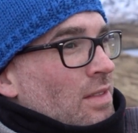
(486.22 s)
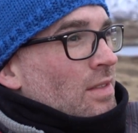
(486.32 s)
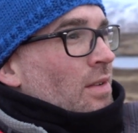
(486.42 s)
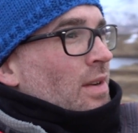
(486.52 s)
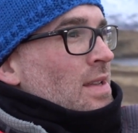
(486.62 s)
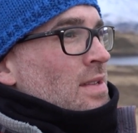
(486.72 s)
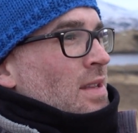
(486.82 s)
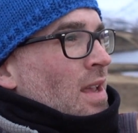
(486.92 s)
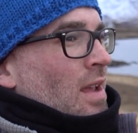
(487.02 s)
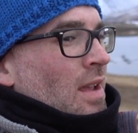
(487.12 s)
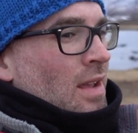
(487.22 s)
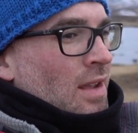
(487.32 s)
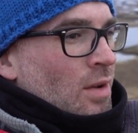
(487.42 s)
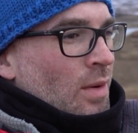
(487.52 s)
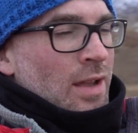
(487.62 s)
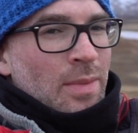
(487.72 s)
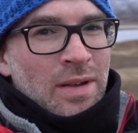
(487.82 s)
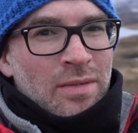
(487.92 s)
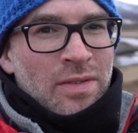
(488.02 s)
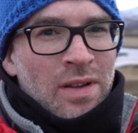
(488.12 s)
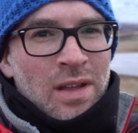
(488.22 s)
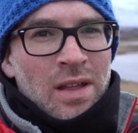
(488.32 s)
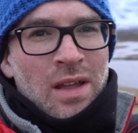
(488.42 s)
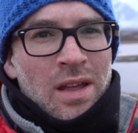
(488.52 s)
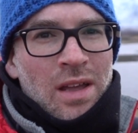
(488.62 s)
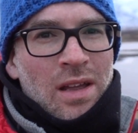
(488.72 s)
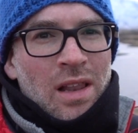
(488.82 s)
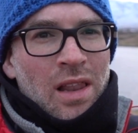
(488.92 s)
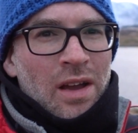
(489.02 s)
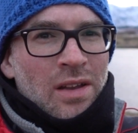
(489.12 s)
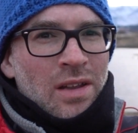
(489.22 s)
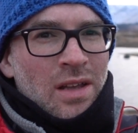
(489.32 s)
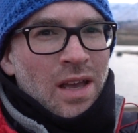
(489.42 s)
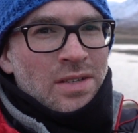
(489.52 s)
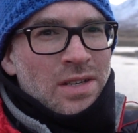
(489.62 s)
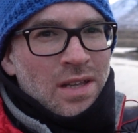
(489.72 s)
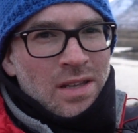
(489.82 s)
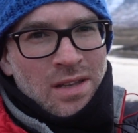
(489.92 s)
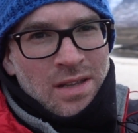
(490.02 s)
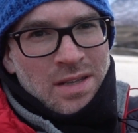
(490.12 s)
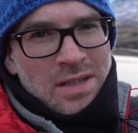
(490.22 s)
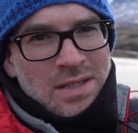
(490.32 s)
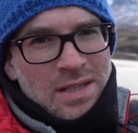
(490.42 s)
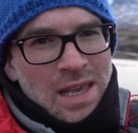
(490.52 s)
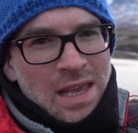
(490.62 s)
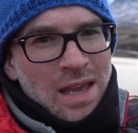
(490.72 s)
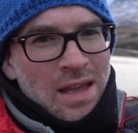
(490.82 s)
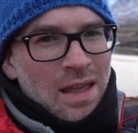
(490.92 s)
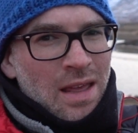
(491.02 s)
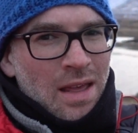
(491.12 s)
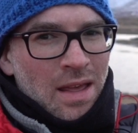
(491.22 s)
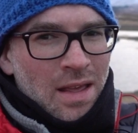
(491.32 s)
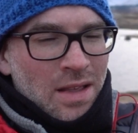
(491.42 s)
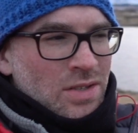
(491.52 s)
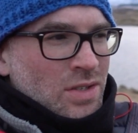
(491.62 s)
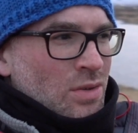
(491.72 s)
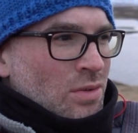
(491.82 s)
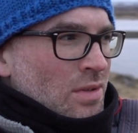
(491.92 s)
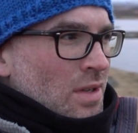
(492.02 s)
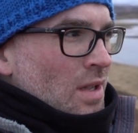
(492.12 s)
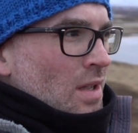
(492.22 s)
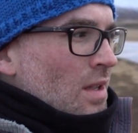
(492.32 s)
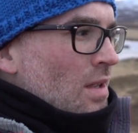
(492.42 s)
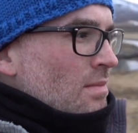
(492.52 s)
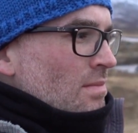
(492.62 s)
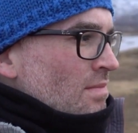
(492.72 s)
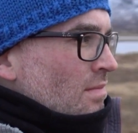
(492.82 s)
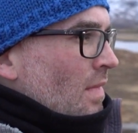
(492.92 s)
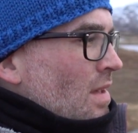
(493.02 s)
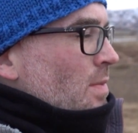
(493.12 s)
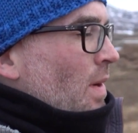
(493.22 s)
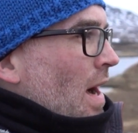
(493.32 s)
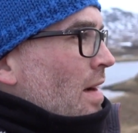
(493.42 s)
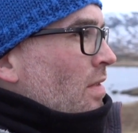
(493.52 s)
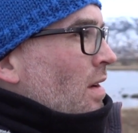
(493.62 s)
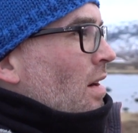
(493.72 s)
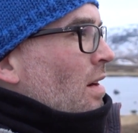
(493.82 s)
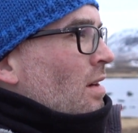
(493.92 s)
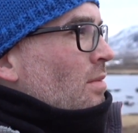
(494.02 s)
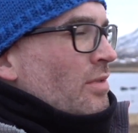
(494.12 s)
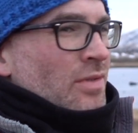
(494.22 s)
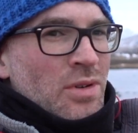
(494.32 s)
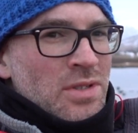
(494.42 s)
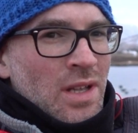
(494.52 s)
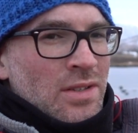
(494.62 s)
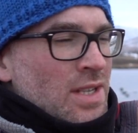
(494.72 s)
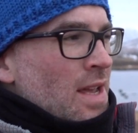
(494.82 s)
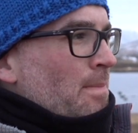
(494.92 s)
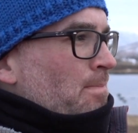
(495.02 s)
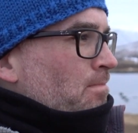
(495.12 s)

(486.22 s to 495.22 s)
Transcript: there is quite a bit of cloud, as you can see. So it's about half an hour before sunset.